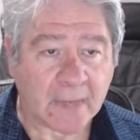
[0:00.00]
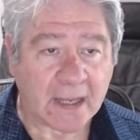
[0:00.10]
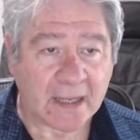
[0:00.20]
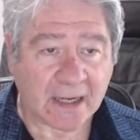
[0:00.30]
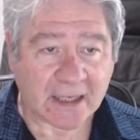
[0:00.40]

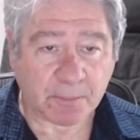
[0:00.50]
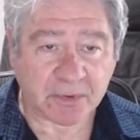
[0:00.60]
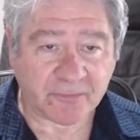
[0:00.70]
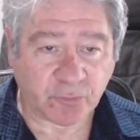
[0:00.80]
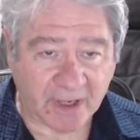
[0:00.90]
a couple
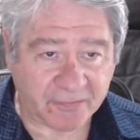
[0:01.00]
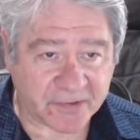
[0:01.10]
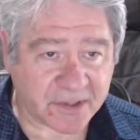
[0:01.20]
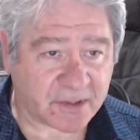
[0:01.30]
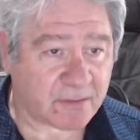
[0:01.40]
of
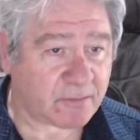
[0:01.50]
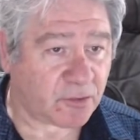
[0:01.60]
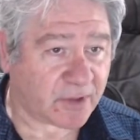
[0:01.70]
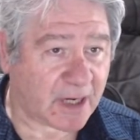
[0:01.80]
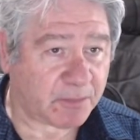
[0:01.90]
refs
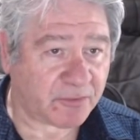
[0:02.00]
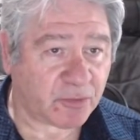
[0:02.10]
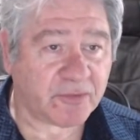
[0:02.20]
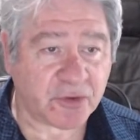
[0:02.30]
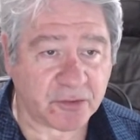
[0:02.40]
or a couple of
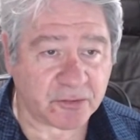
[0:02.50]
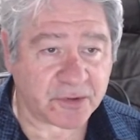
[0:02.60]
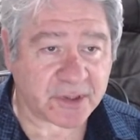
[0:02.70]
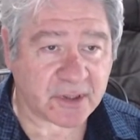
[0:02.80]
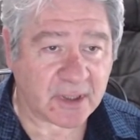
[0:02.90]

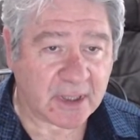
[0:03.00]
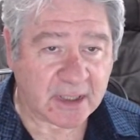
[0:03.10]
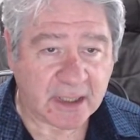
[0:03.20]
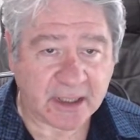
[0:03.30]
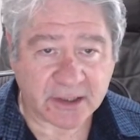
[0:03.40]
reviews.
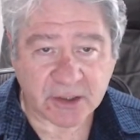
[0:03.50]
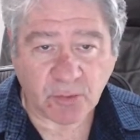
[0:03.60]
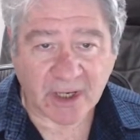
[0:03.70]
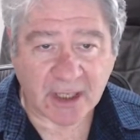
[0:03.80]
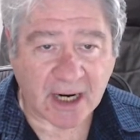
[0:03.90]
It gets
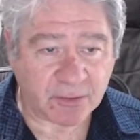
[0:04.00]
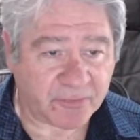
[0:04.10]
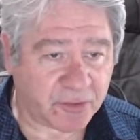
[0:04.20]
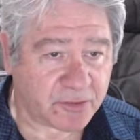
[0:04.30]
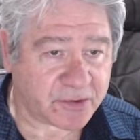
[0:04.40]
quite high
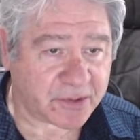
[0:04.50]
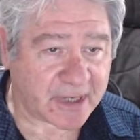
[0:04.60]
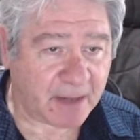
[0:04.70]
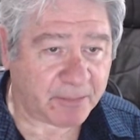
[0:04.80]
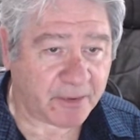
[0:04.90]
reviews, this
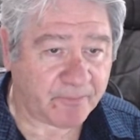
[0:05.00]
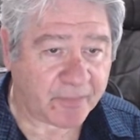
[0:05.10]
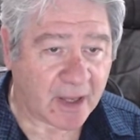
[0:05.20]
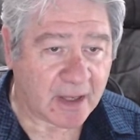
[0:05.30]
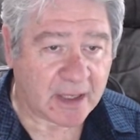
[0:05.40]
app.
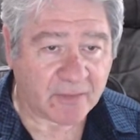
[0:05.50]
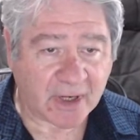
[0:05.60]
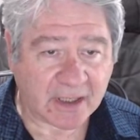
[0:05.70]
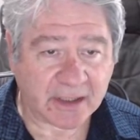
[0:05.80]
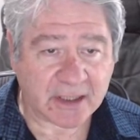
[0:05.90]
If I
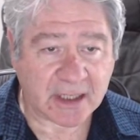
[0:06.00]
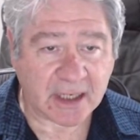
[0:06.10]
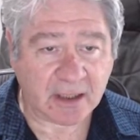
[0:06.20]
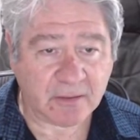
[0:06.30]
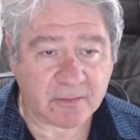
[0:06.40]
click
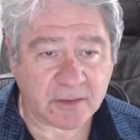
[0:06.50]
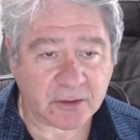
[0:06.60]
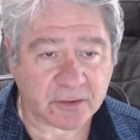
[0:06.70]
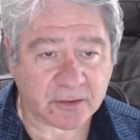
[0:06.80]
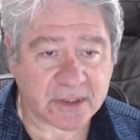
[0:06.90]
here,
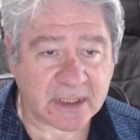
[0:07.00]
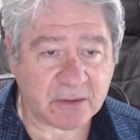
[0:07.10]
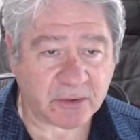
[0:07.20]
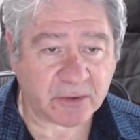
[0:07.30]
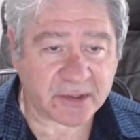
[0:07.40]
you'll see
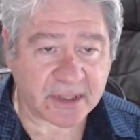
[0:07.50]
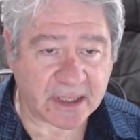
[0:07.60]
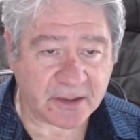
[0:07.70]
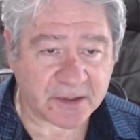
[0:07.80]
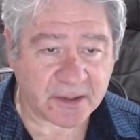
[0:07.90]
what it
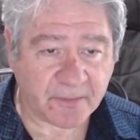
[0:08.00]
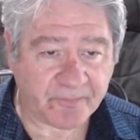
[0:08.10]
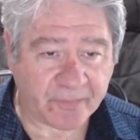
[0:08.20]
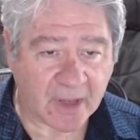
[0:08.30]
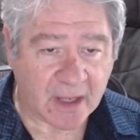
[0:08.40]
says.
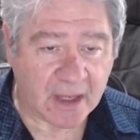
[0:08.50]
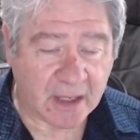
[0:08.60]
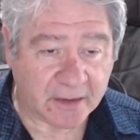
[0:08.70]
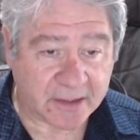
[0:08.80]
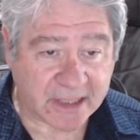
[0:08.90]

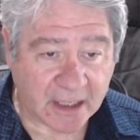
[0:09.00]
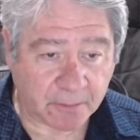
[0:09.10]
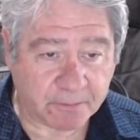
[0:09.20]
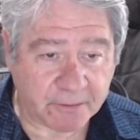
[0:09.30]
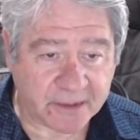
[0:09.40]
This
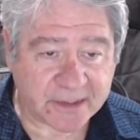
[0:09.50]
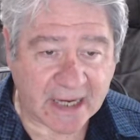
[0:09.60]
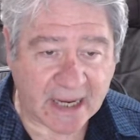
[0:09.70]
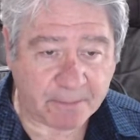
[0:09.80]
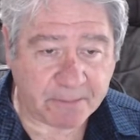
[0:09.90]

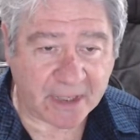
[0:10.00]
app